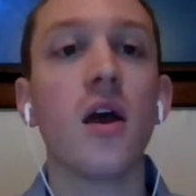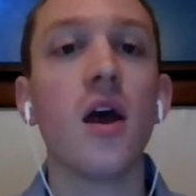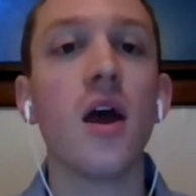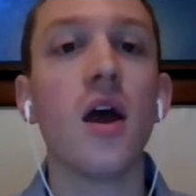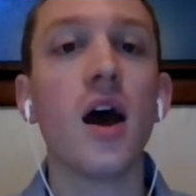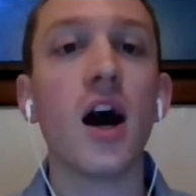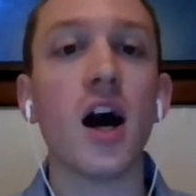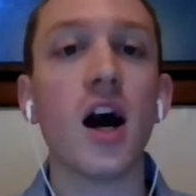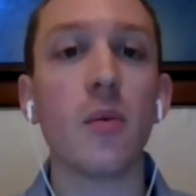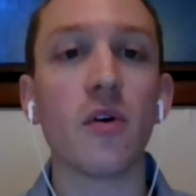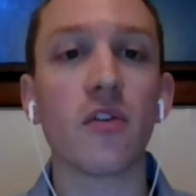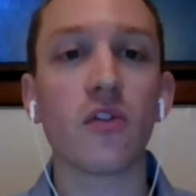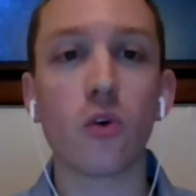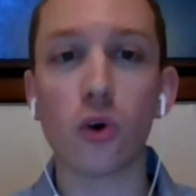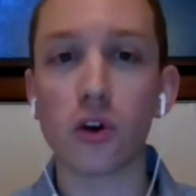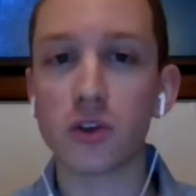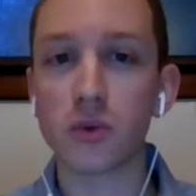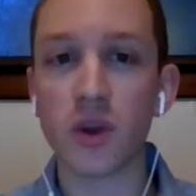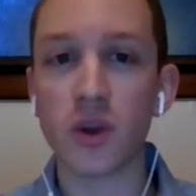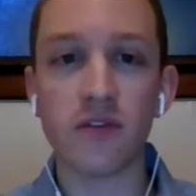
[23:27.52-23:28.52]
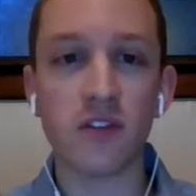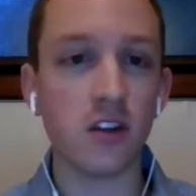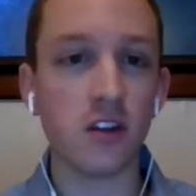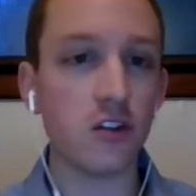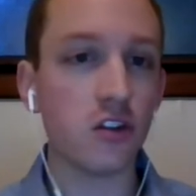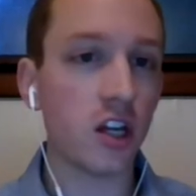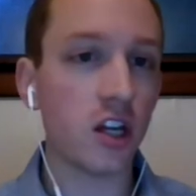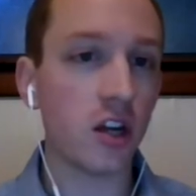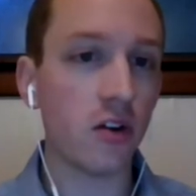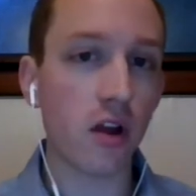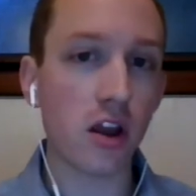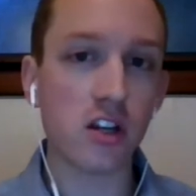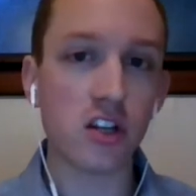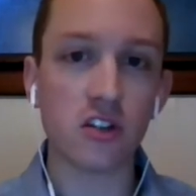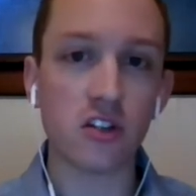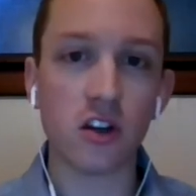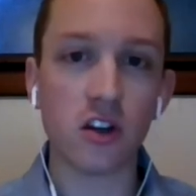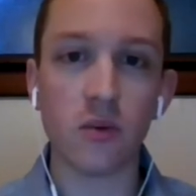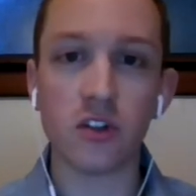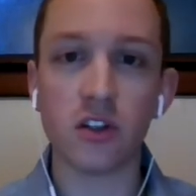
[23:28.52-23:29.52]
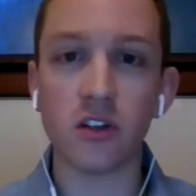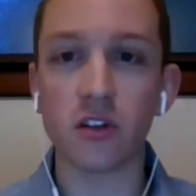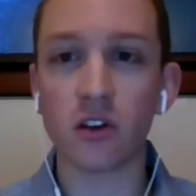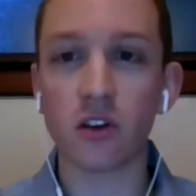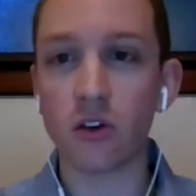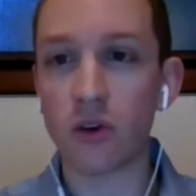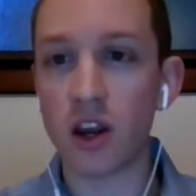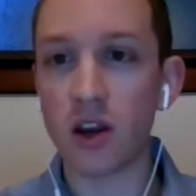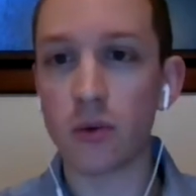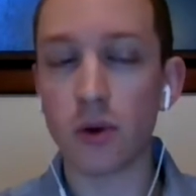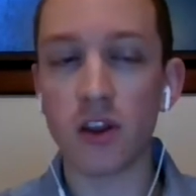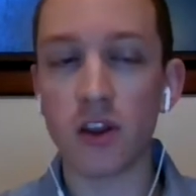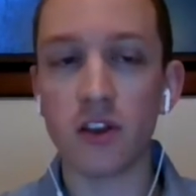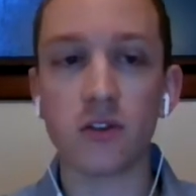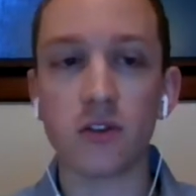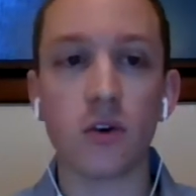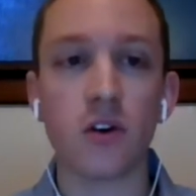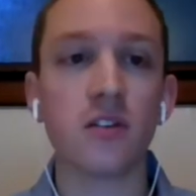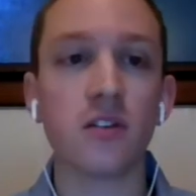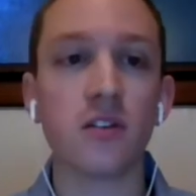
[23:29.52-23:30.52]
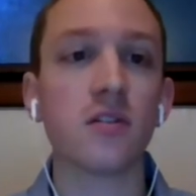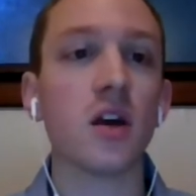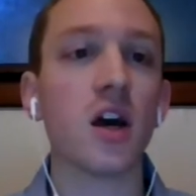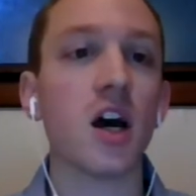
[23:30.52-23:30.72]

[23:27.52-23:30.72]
Of course, we have the Duchenne registry, which is a great resource.